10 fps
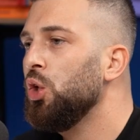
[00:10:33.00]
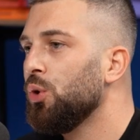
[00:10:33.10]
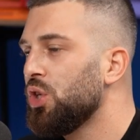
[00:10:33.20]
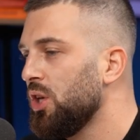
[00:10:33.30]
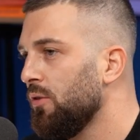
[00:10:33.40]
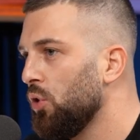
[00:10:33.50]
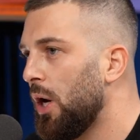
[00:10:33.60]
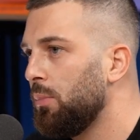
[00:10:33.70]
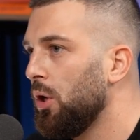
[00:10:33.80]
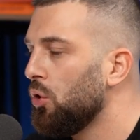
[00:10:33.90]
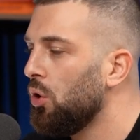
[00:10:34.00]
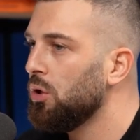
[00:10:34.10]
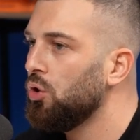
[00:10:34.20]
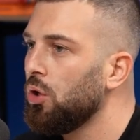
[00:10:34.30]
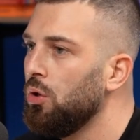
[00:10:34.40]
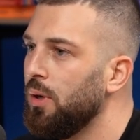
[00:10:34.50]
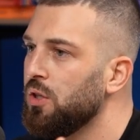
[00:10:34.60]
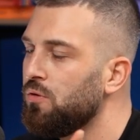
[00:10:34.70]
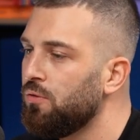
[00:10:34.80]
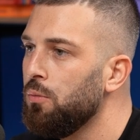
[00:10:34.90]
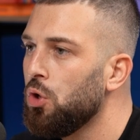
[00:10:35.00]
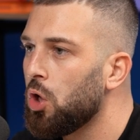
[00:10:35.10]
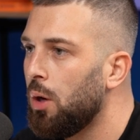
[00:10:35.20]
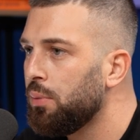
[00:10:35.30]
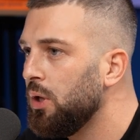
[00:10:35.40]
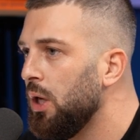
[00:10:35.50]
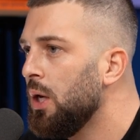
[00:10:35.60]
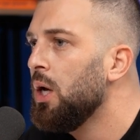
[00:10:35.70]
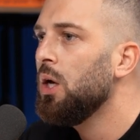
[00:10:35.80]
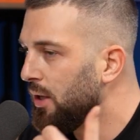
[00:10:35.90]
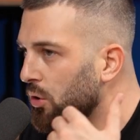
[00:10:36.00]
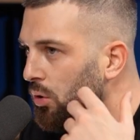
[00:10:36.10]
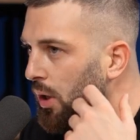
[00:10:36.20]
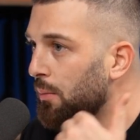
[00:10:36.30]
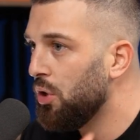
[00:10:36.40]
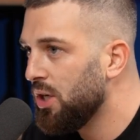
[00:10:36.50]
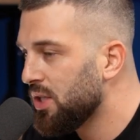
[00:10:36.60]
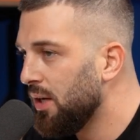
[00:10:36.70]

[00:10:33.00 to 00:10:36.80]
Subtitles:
You will just have to upload all the documents from your company, like your Emirates